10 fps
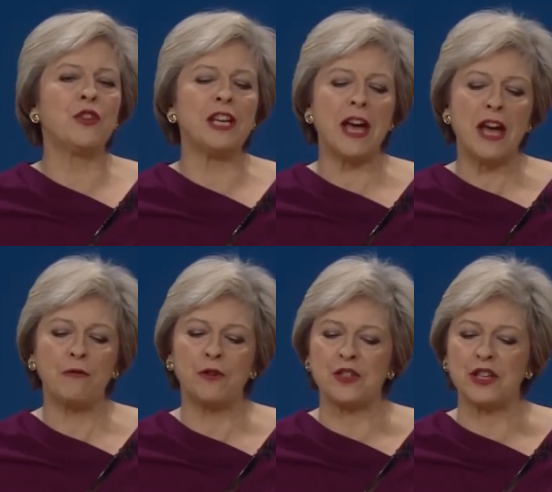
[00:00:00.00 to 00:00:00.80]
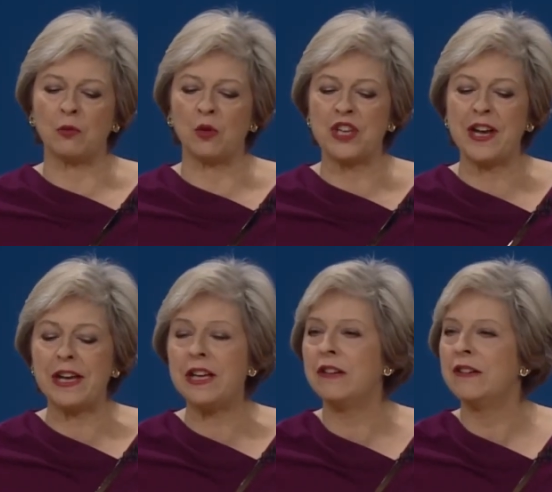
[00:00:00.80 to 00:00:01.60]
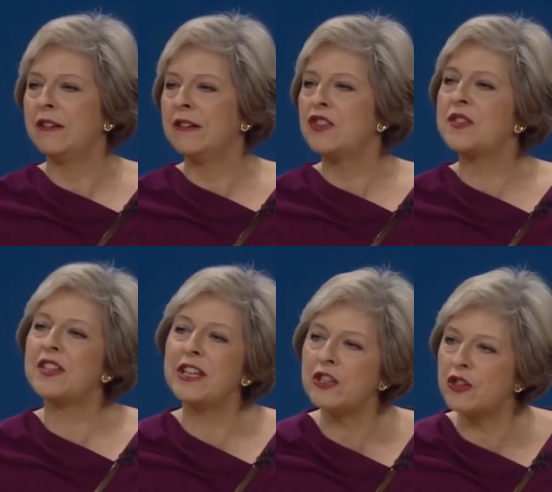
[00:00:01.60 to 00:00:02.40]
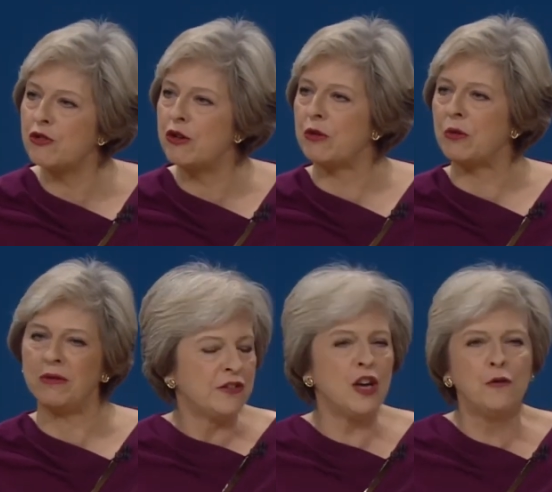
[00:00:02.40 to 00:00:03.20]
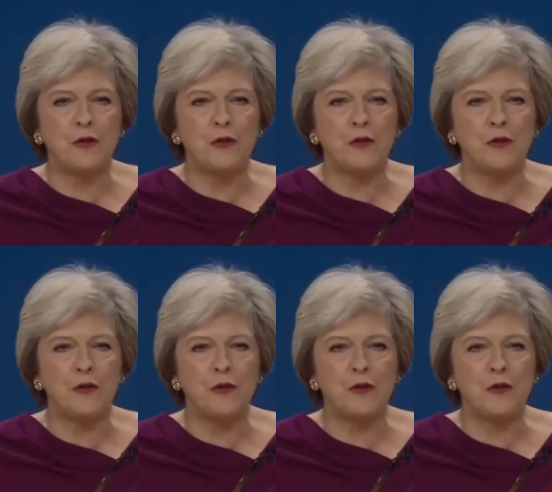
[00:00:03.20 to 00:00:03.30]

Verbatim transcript: for the effort it will take to see it through? No